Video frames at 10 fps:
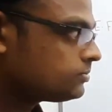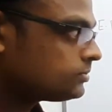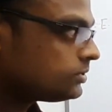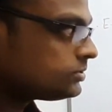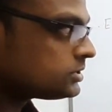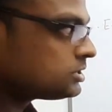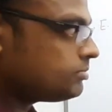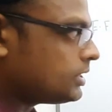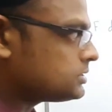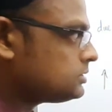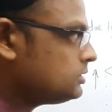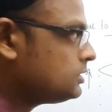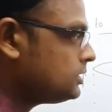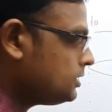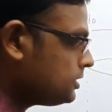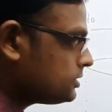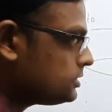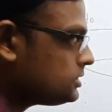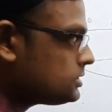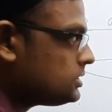Now just imagine
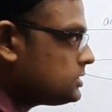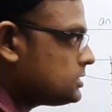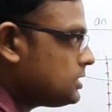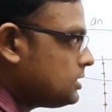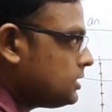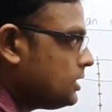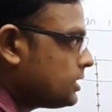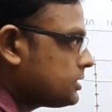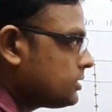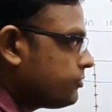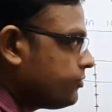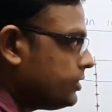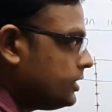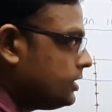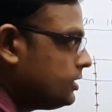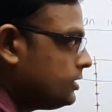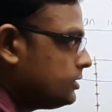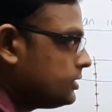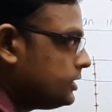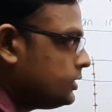this is the electric field
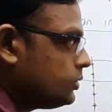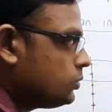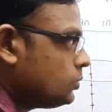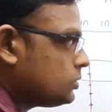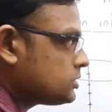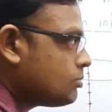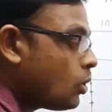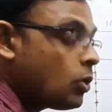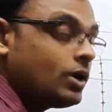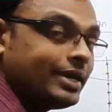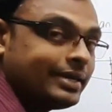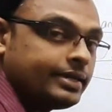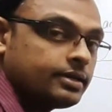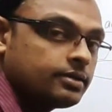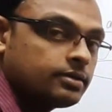into small area.